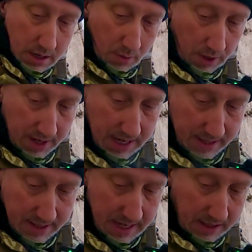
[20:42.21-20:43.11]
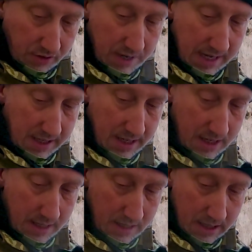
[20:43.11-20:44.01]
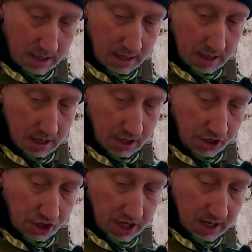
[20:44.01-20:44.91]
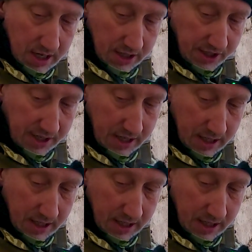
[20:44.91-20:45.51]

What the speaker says: One-handed egg crack, genius.